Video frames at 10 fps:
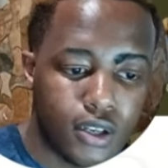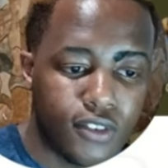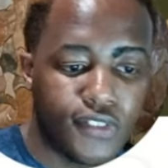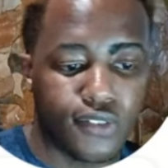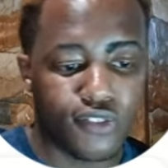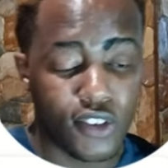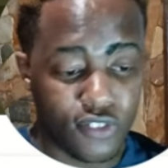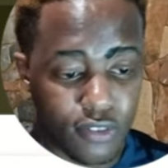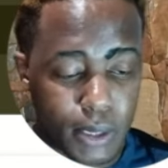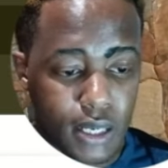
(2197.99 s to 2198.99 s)

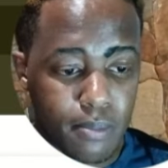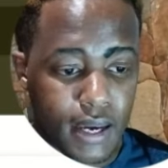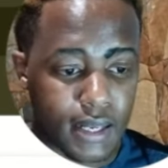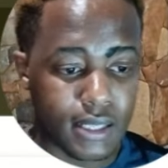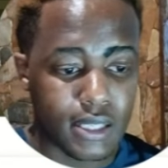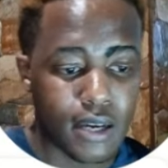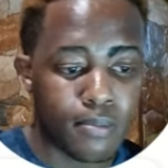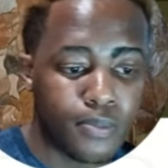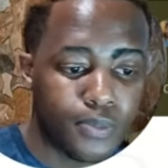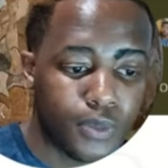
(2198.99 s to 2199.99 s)
50% back at
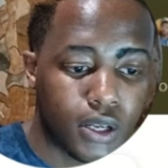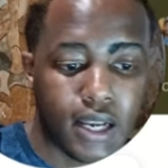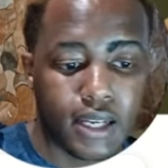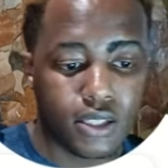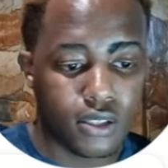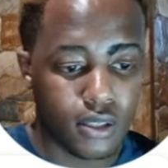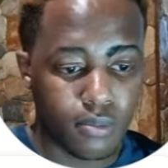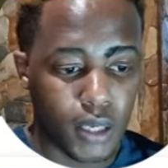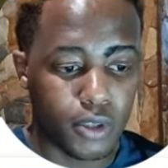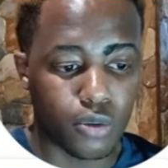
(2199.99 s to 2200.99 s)
Discount, Clicks,
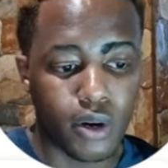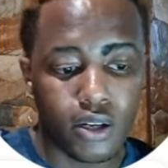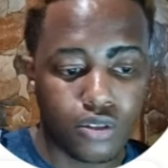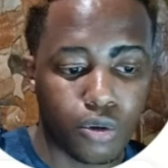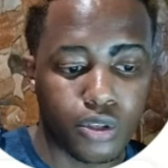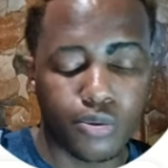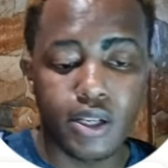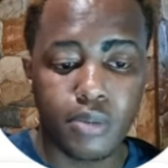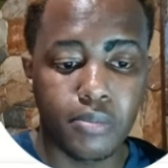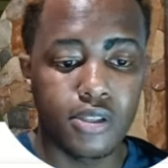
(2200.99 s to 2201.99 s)
Babies R Us, Toys R Us,
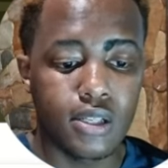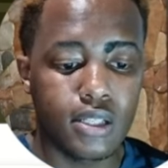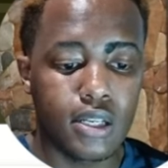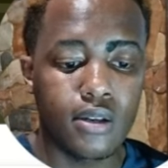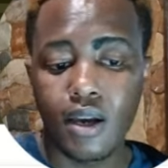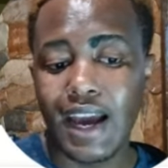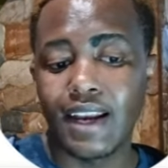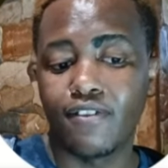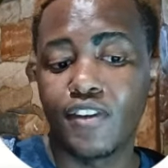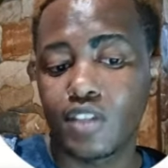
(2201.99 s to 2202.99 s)
Baby City, and
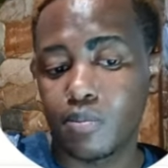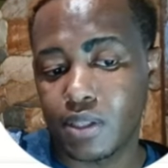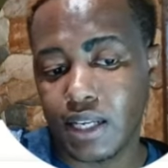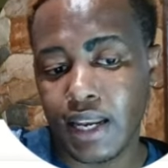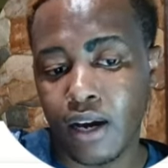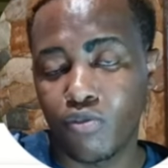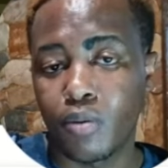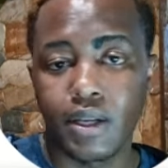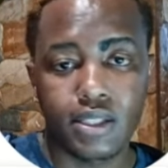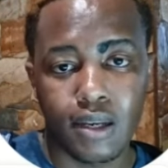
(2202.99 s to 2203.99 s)
15% now from
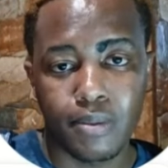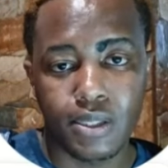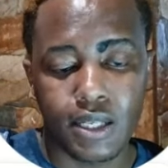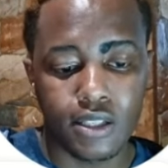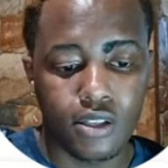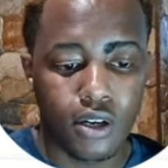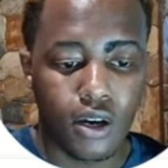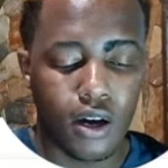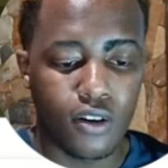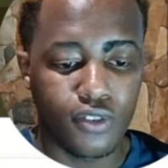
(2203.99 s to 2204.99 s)
that 10%
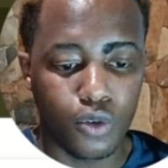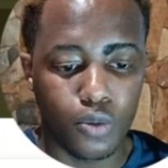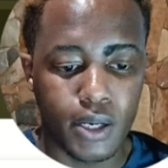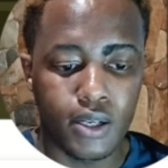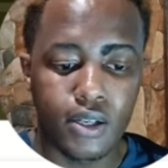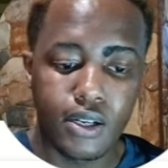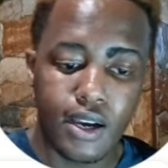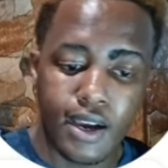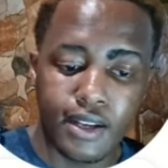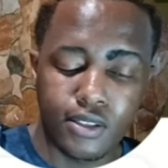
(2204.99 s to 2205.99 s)
of Uber
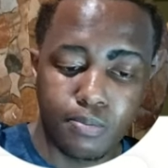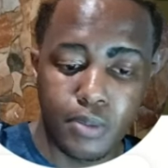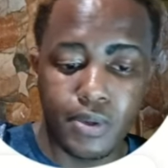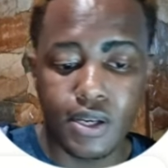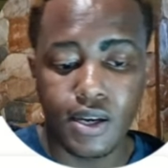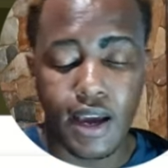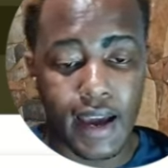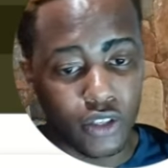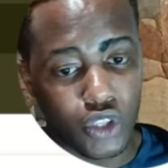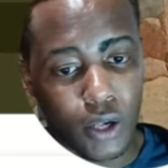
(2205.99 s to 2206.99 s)
and BP
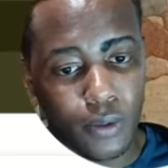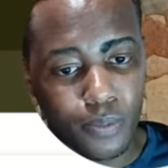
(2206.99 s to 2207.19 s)
and Shell,